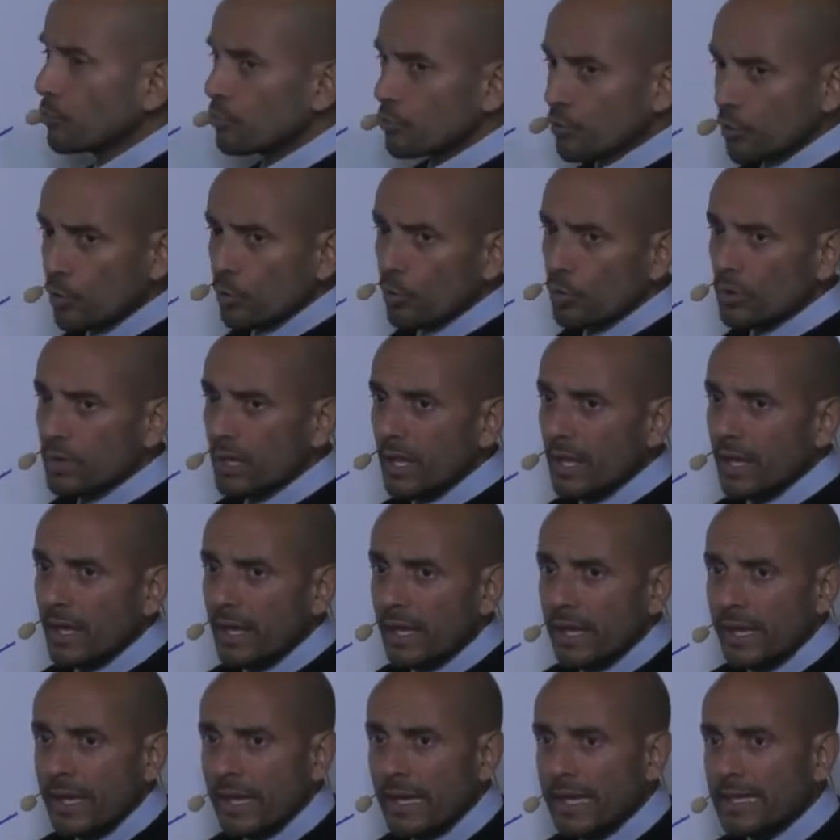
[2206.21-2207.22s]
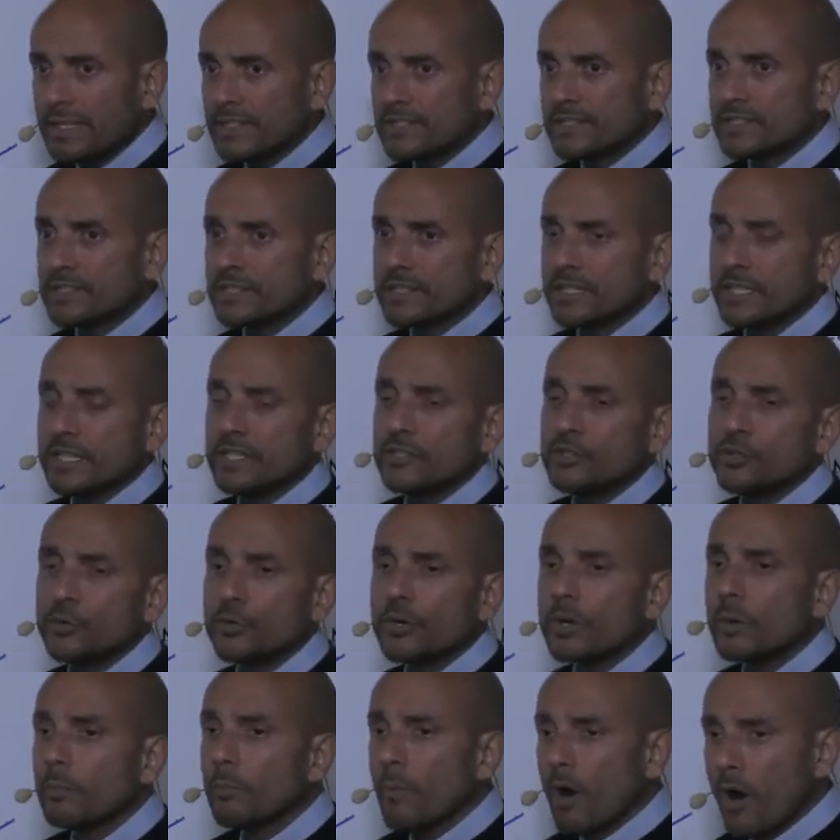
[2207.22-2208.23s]
rule. It's the new
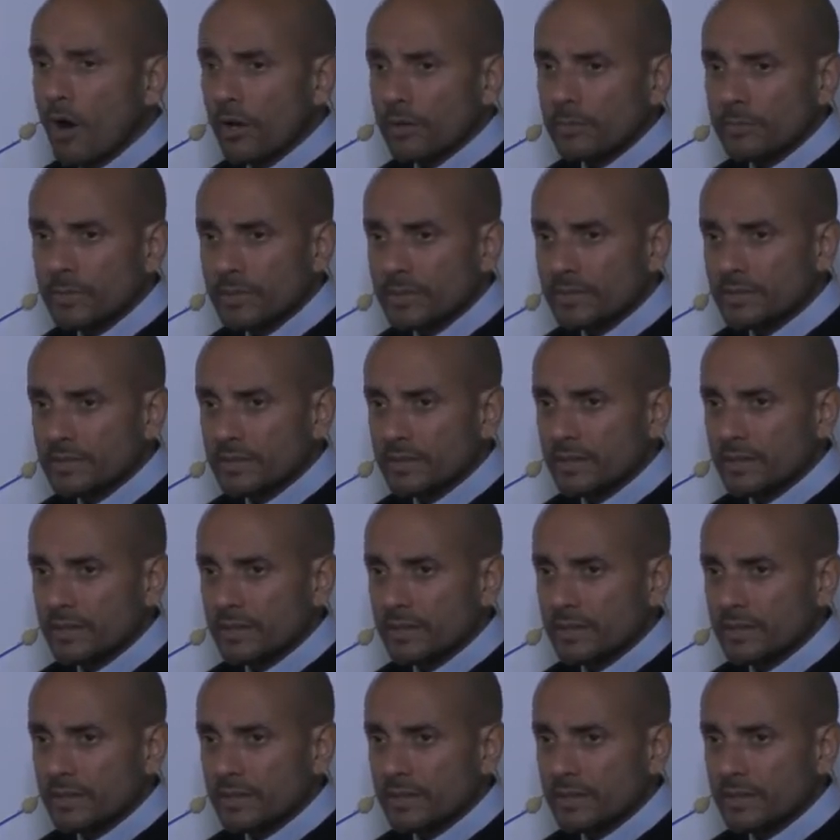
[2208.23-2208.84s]
commandment.